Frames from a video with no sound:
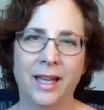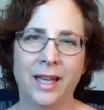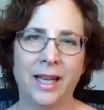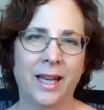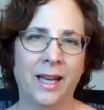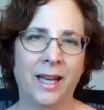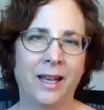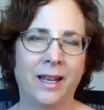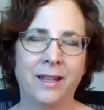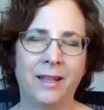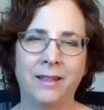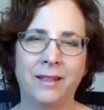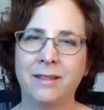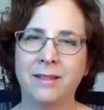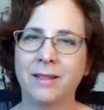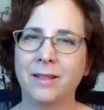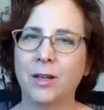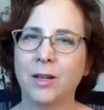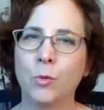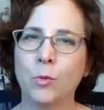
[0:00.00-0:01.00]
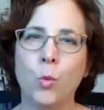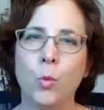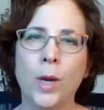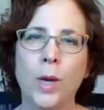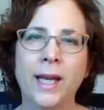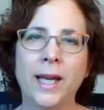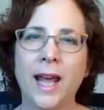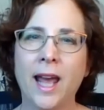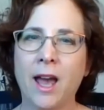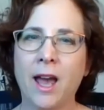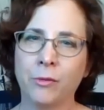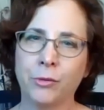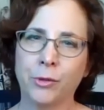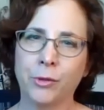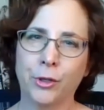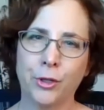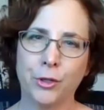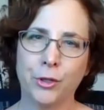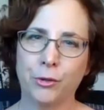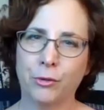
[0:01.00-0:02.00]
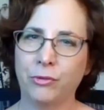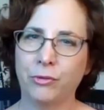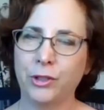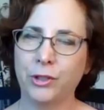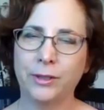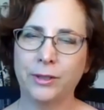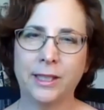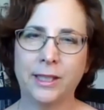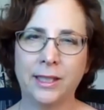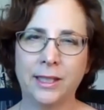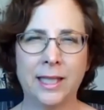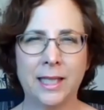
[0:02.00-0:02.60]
And whenever you're feeling